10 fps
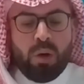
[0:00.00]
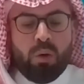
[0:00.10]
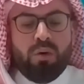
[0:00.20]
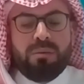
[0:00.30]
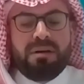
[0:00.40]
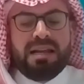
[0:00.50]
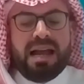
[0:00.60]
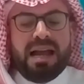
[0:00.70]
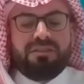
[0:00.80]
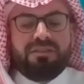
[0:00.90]
will be
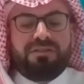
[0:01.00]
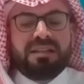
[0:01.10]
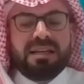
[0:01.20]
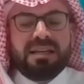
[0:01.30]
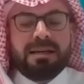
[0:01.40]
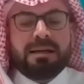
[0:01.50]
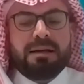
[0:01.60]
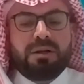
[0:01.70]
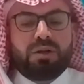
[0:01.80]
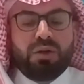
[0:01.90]
fitting
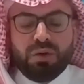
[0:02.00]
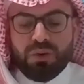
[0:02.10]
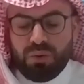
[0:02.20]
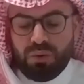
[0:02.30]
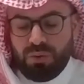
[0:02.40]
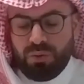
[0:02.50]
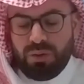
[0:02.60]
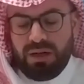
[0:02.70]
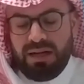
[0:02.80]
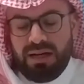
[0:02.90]
to